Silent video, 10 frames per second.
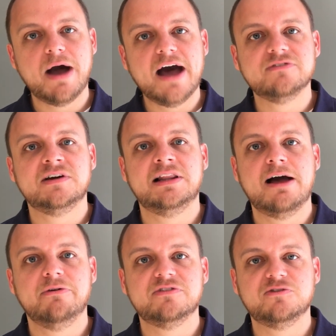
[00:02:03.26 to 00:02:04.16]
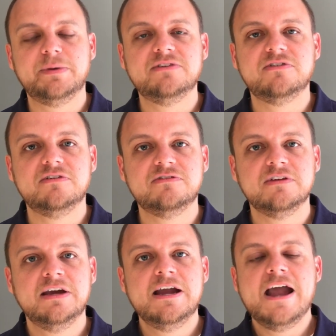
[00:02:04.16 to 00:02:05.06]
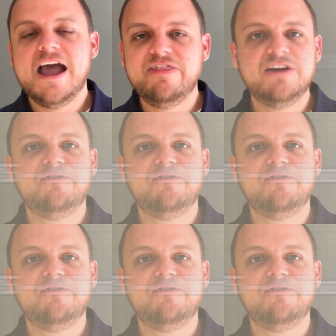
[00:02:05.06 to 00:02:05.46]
housing allowance expenses. And then